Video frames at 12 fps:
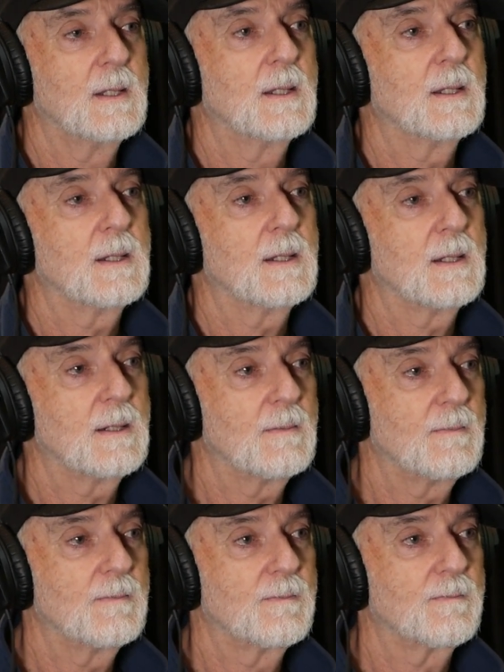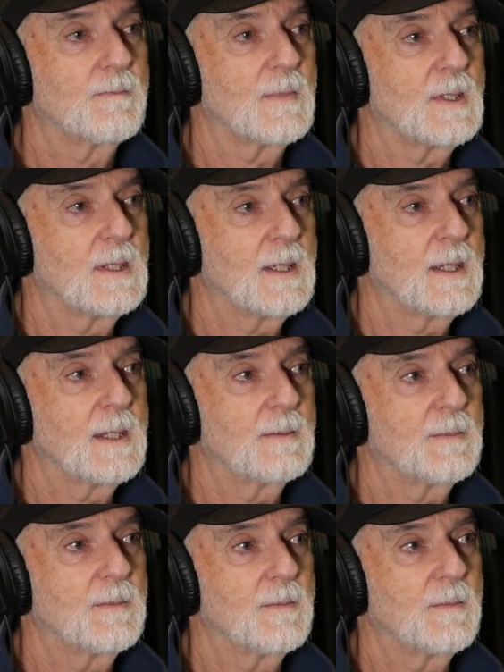And
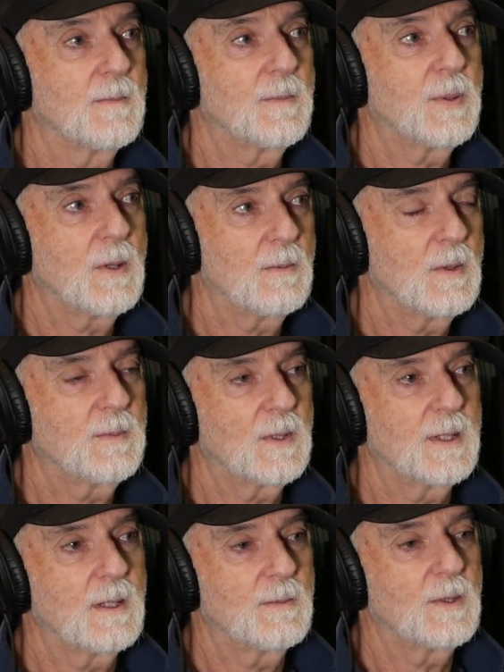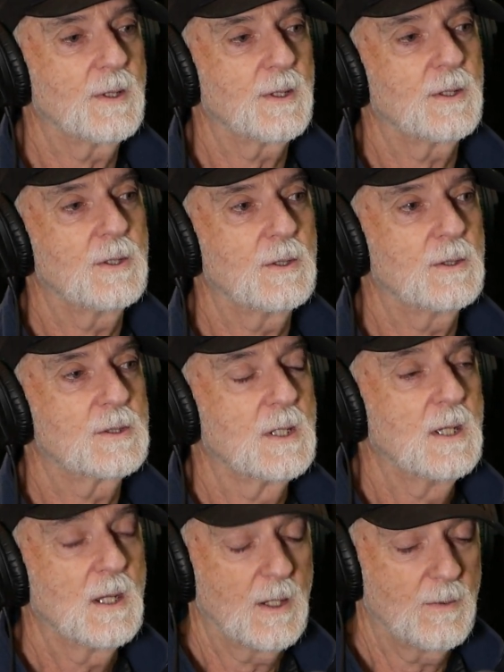probably I'm not
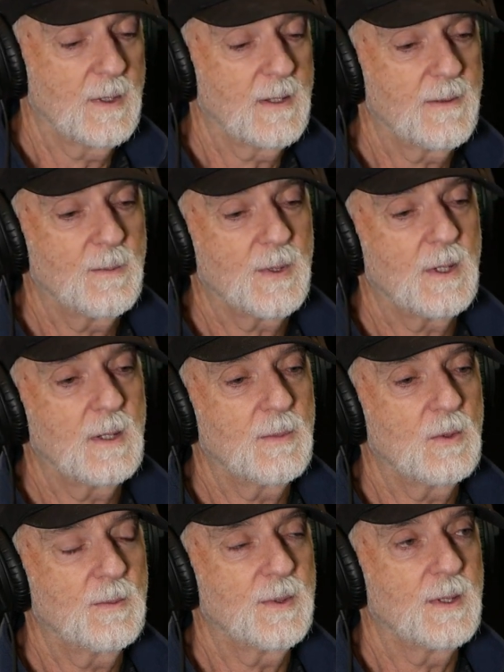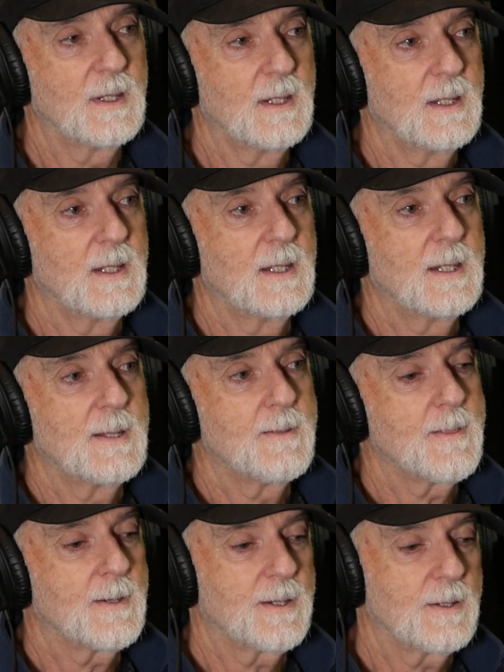I read the Bible, but
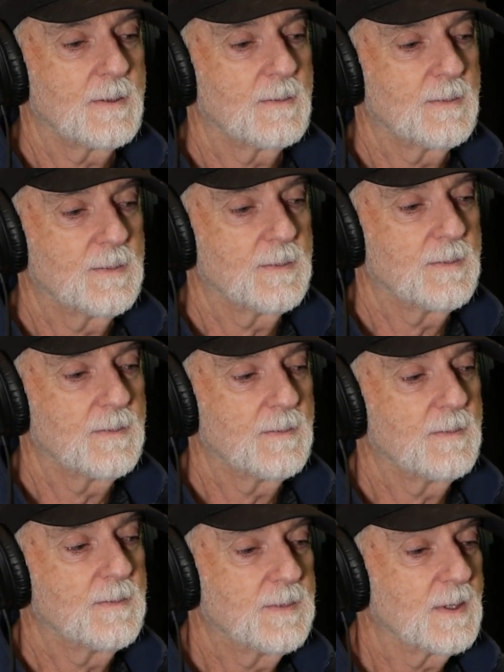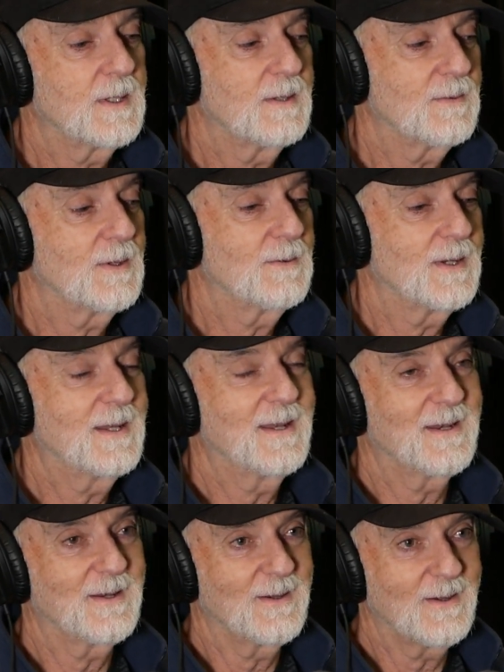I don't believe I read
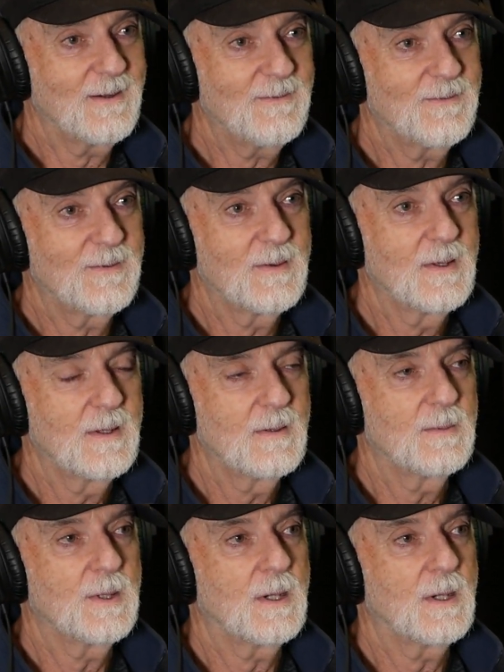it enough. But